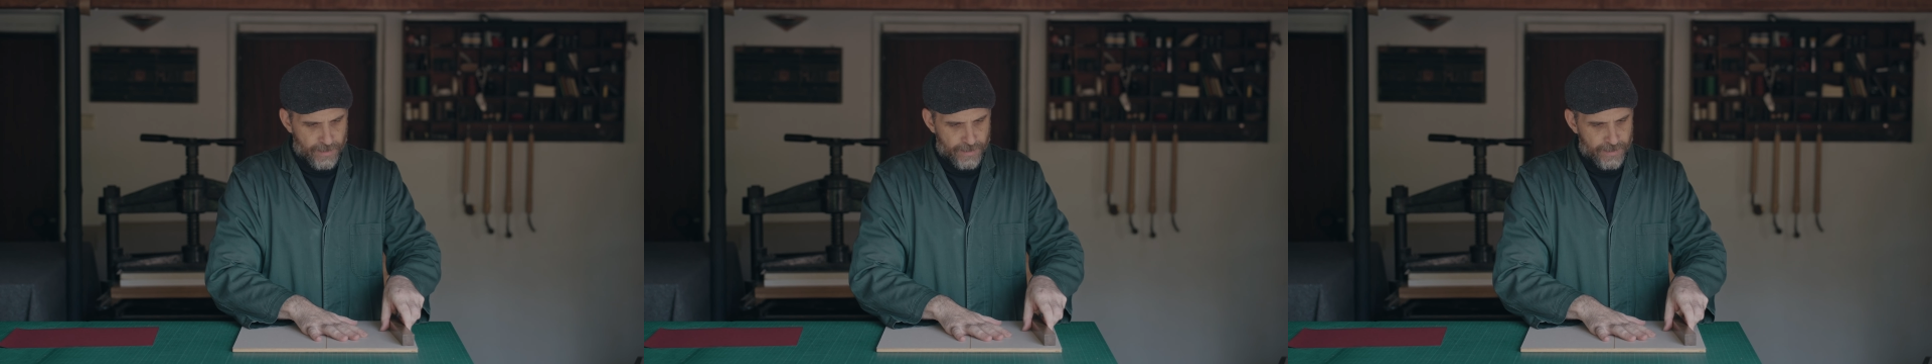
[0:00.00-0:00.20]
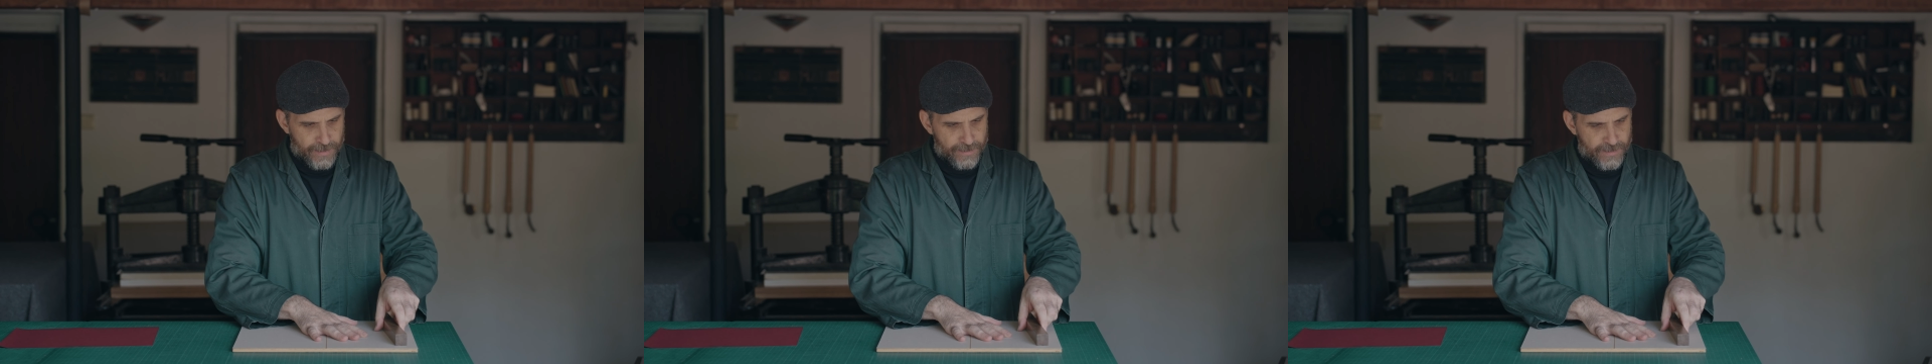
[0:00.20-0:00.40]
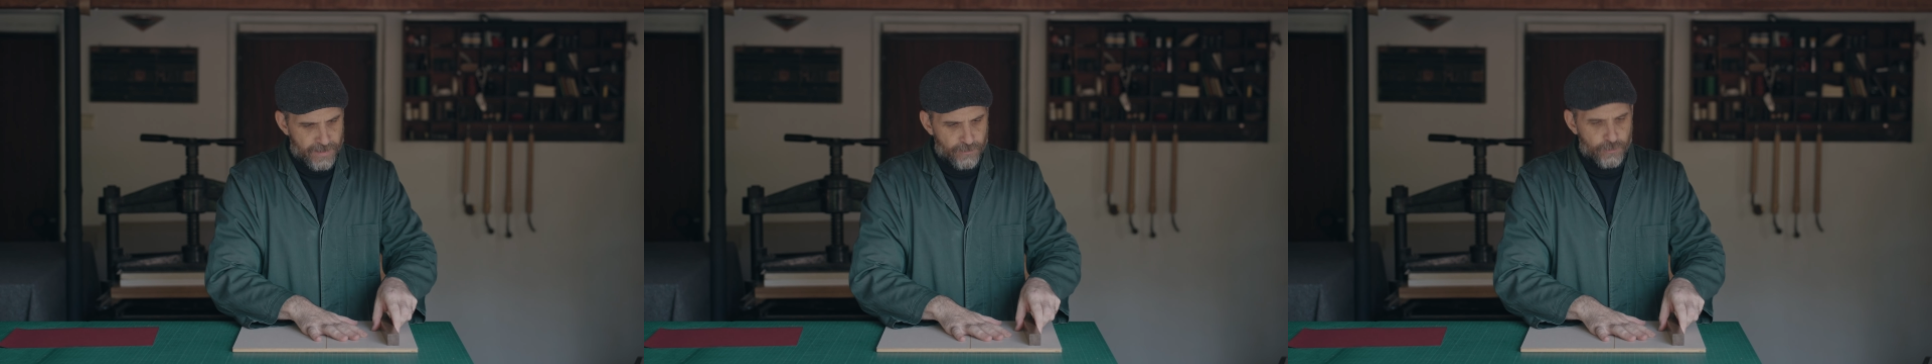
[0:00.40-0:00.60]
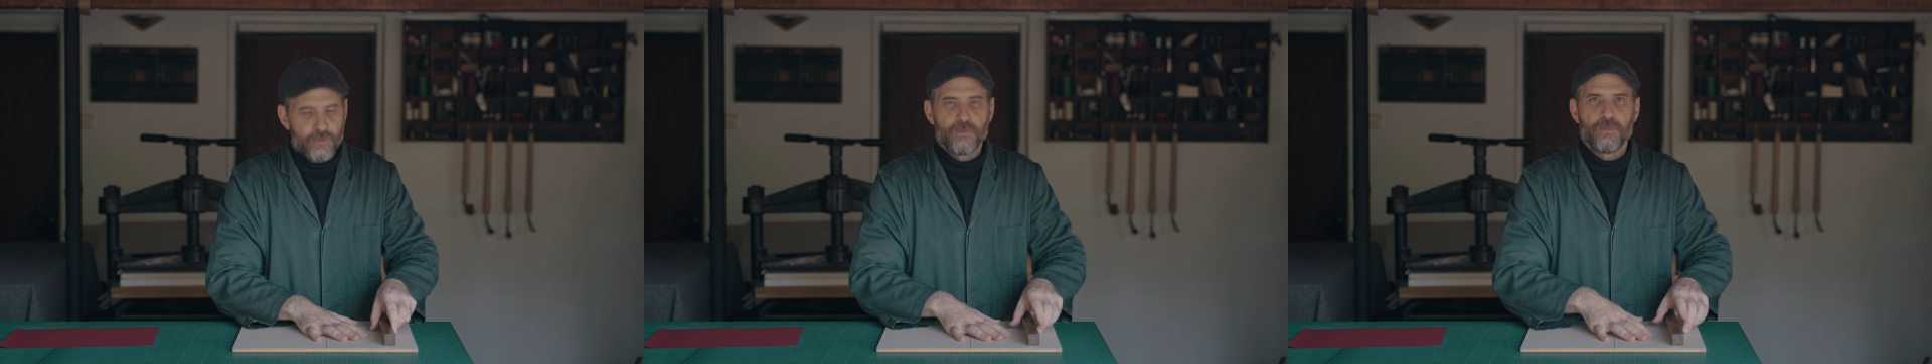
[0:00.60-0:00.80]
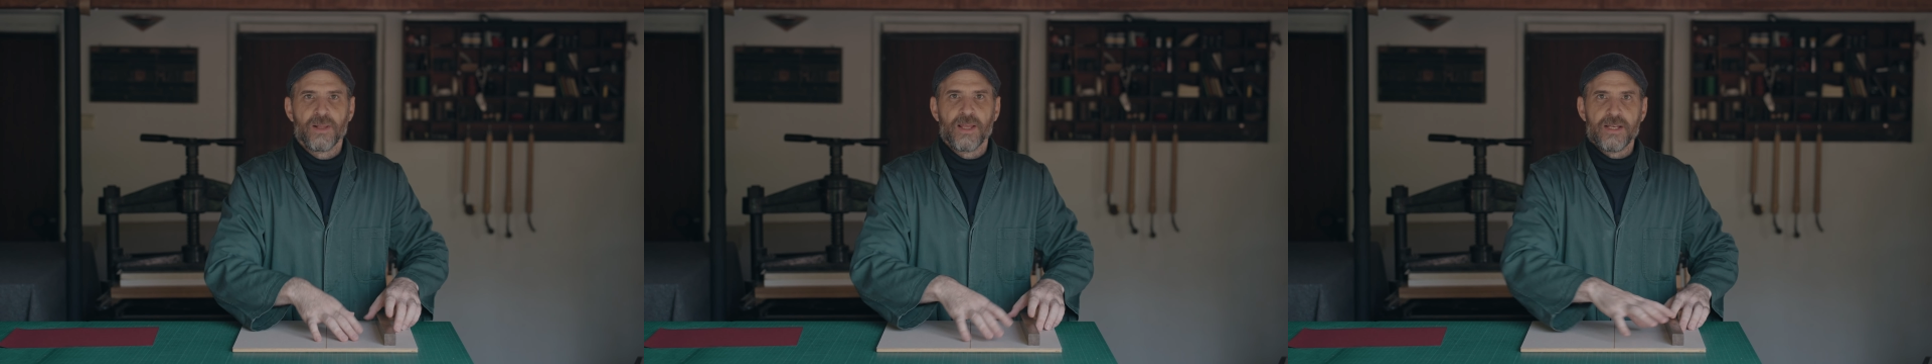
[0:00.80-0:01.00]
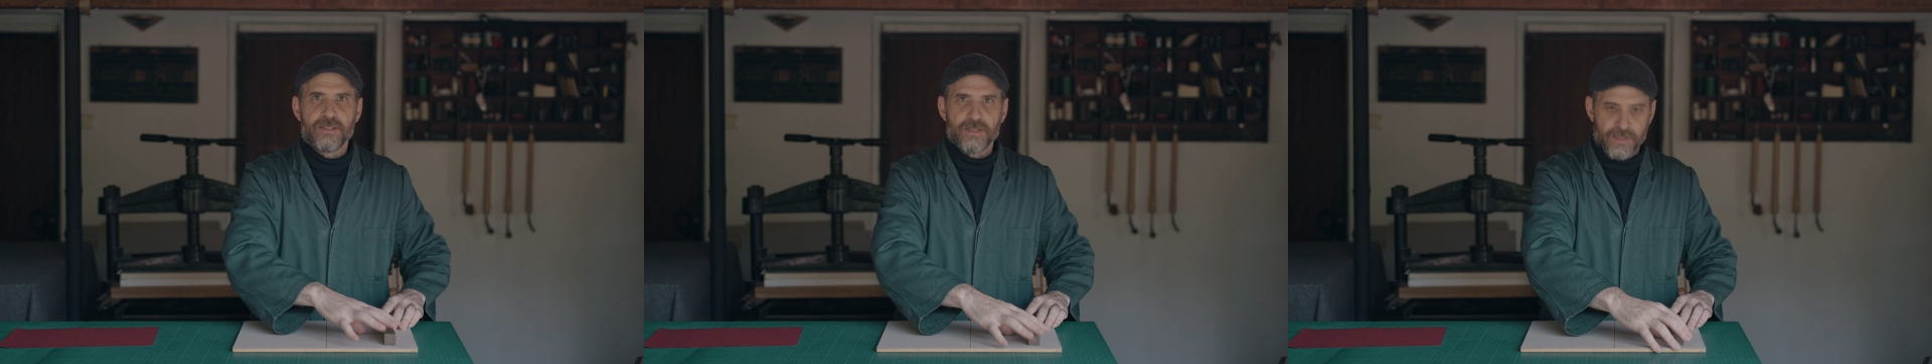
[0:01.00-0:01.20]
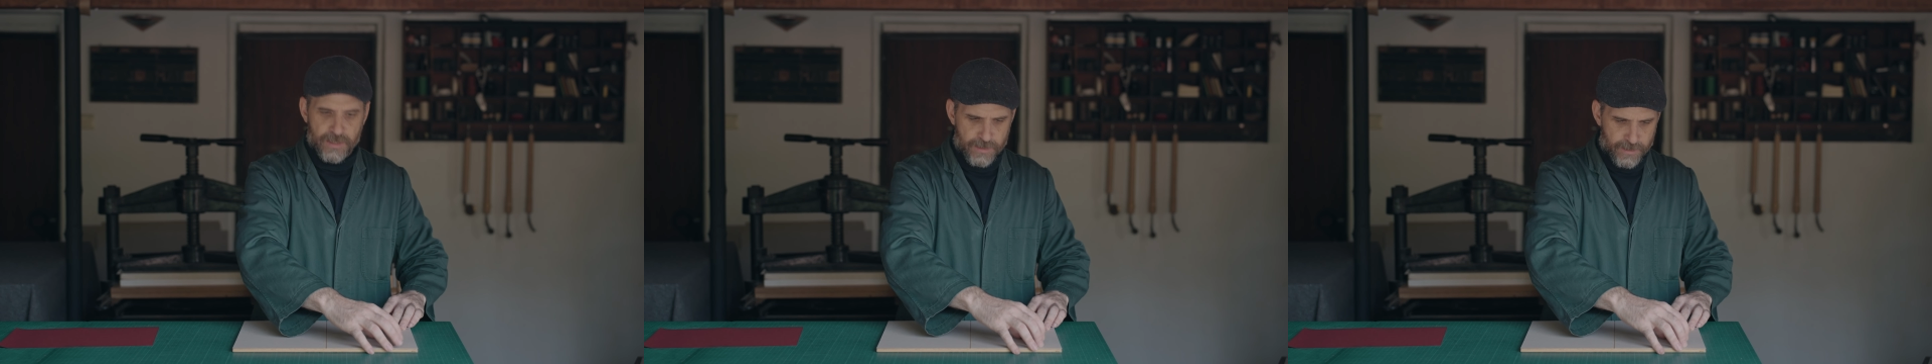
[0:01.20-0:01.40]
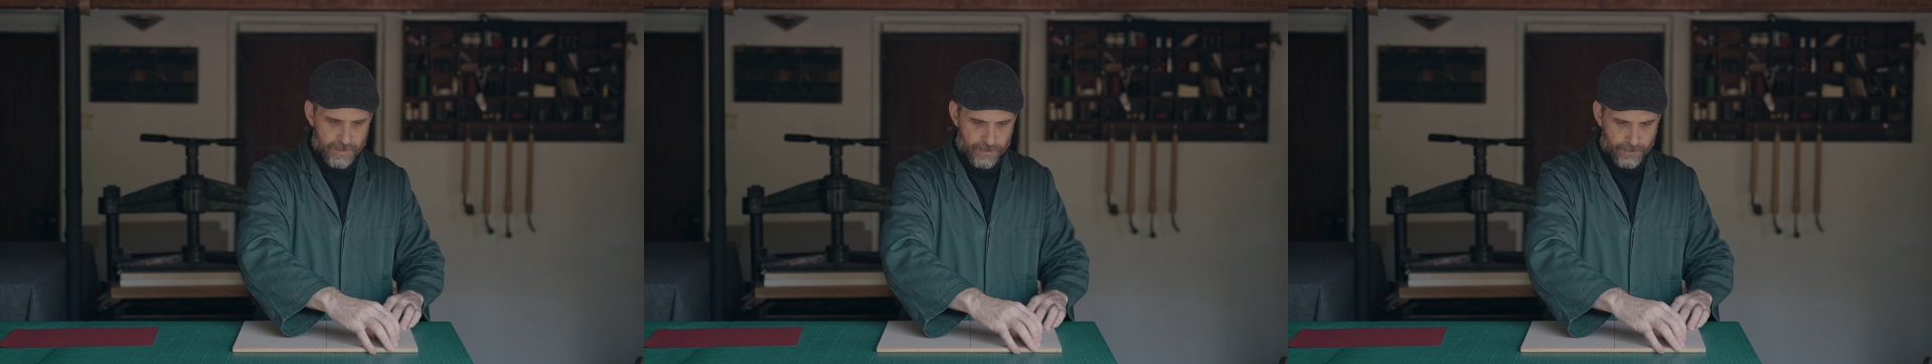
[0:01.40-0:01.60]
in different
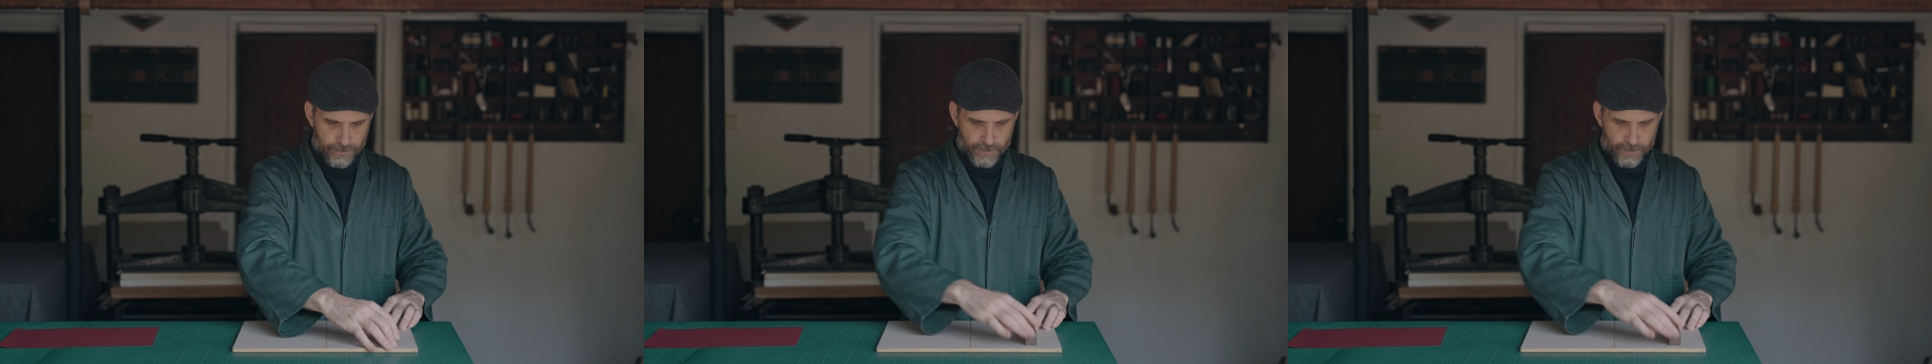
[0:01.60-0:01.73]
places